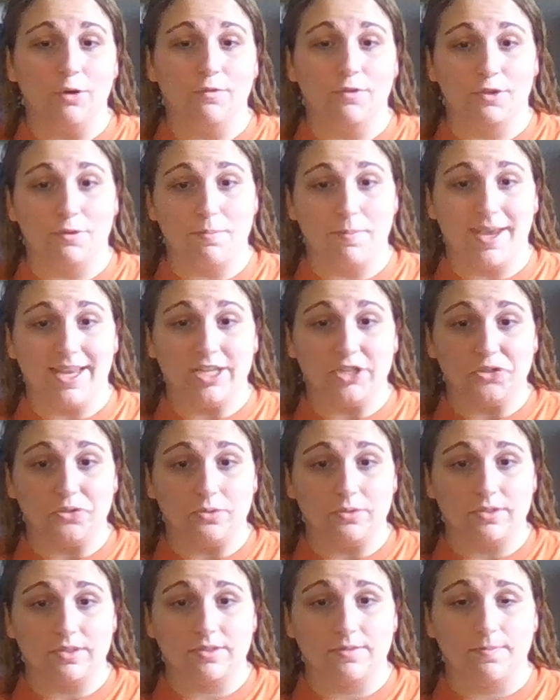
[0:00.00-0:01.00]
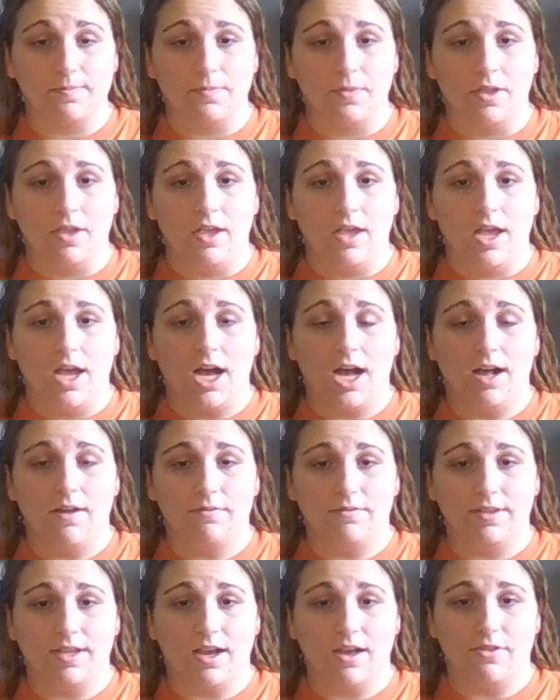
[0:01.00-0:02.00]
over the mantles
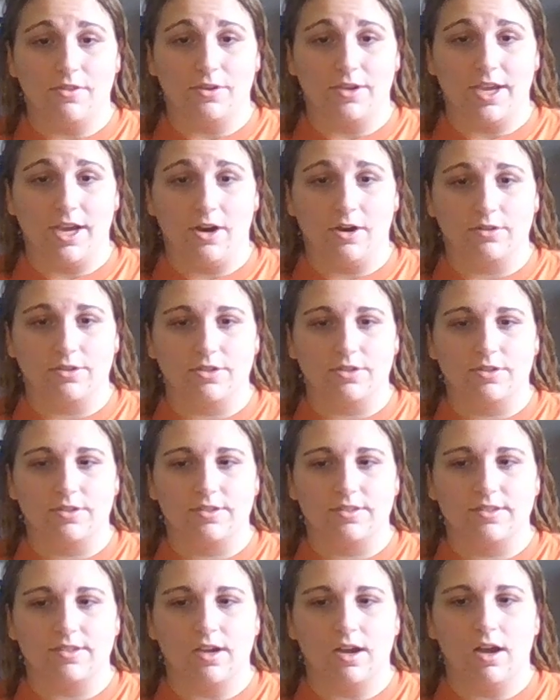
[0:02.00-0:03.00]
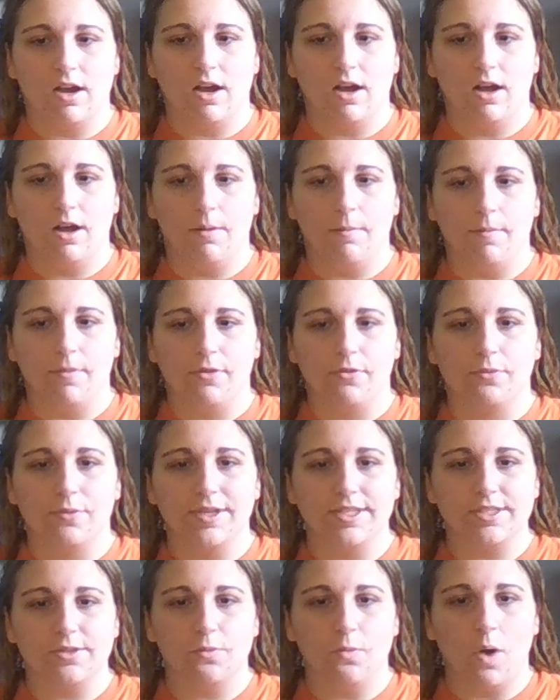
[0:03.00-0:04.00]
of the other characters. The
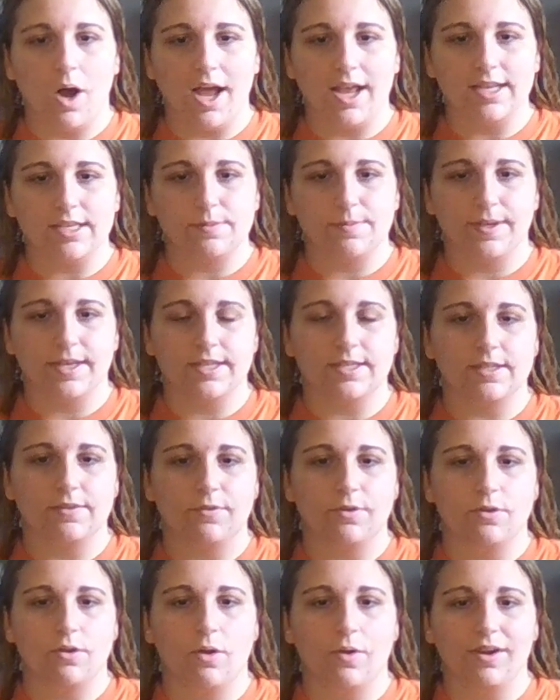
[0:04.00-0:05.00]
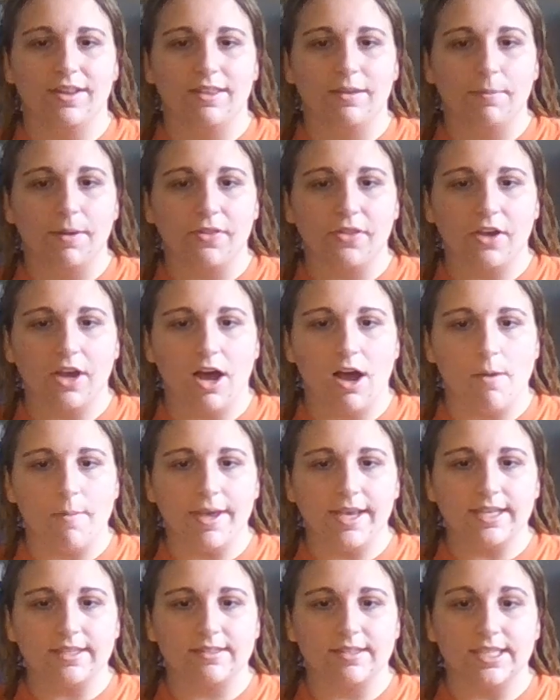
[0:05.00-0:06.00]
reason why is because if you know anything about the
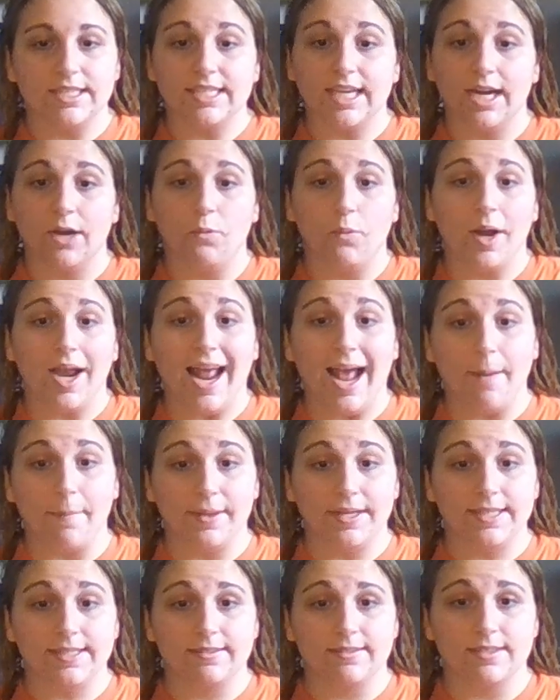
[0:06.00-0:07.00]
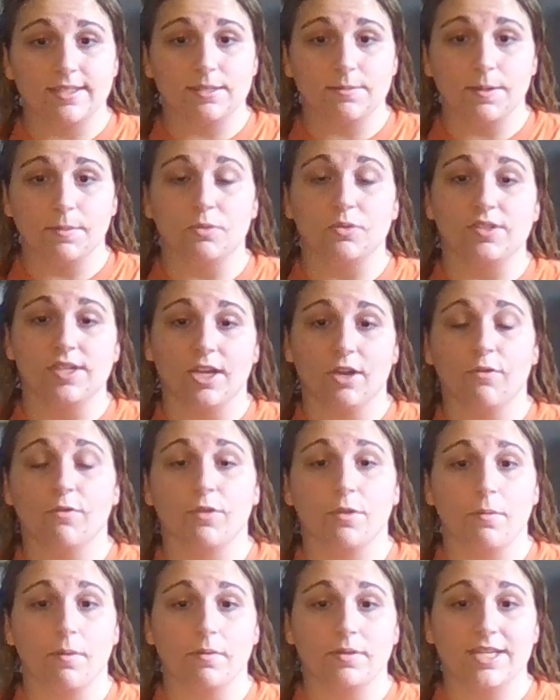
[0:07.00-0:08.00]
comics, that's kind of what happens, is people take up
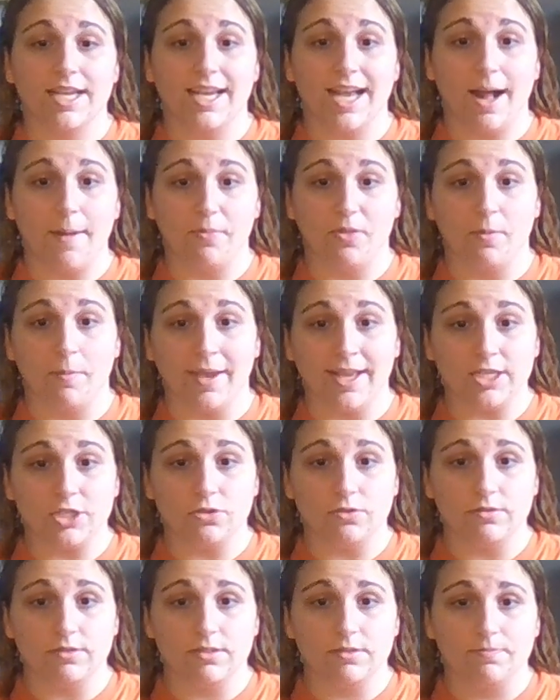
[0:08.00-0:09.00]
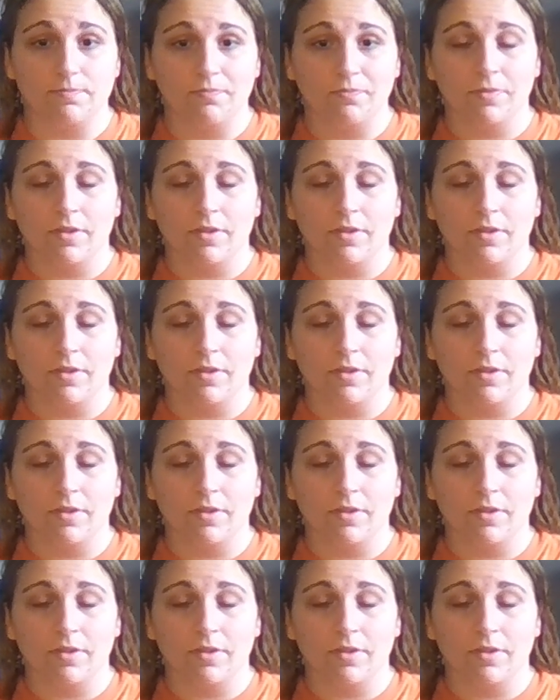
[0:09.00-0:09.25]
the mantles.